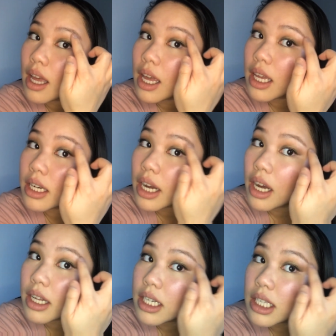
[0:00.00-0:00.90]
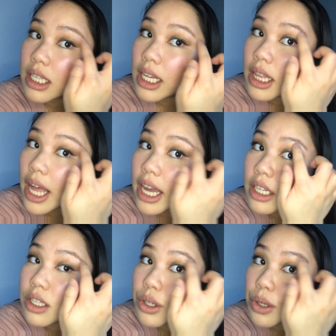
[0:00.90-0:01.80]
And I honestly like
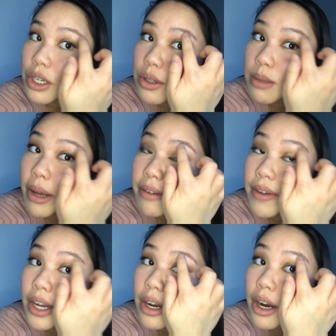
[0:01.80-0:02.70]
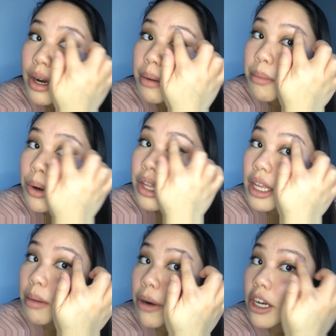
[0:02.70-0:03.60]
to use my finger more than
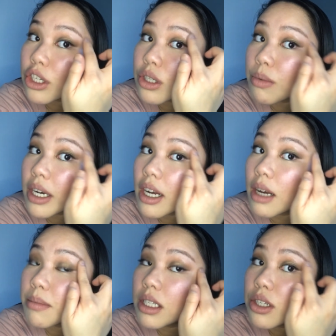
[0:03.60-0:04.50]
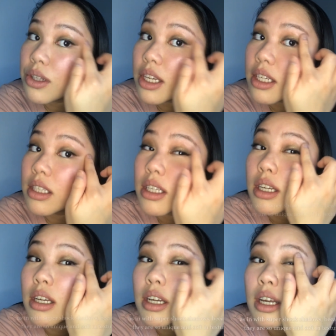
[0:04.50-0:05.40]
a brush when it comes to these.
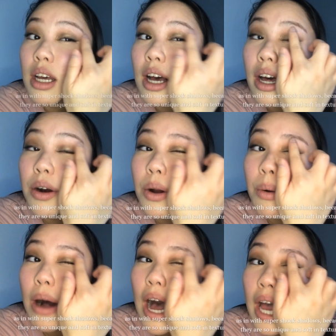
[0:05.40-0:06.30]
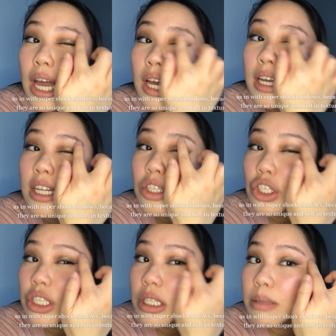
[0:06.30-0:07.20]
I don't know why, it's
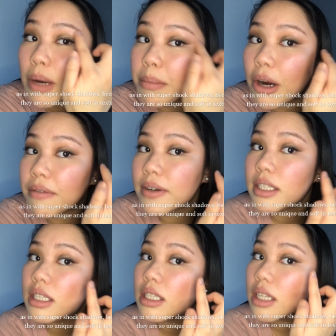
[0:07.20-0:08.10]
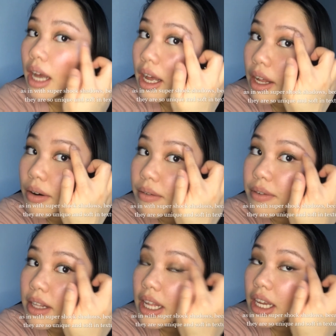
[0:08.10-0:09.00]
just my preference. I don't
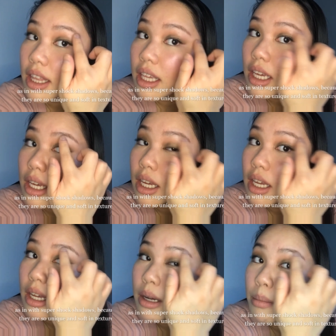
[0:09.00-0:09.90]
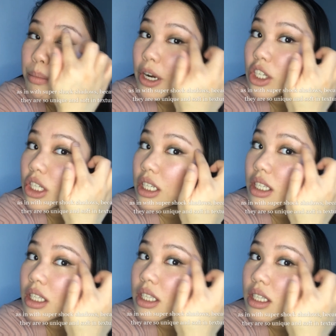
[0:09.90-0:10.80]
feel like the
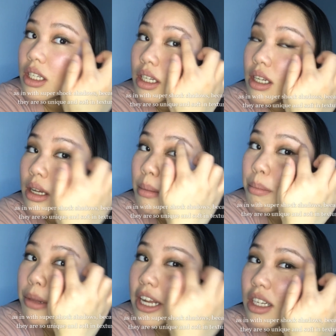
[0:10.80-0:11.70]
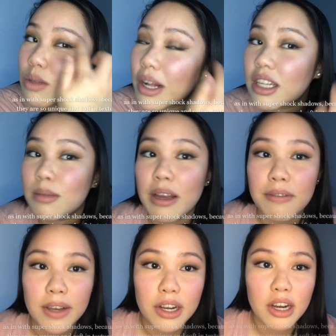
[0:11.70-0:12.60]
brushes blend as well as my
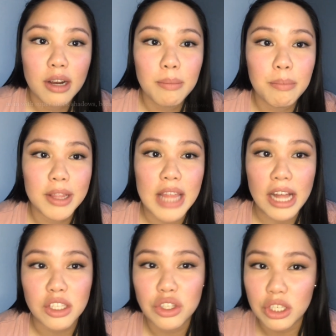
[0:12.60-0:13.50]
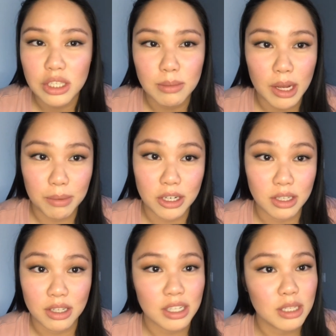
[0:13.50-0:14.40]
finger, but that's just my
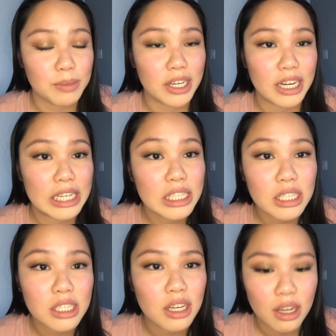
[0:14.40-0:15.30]
personal experience.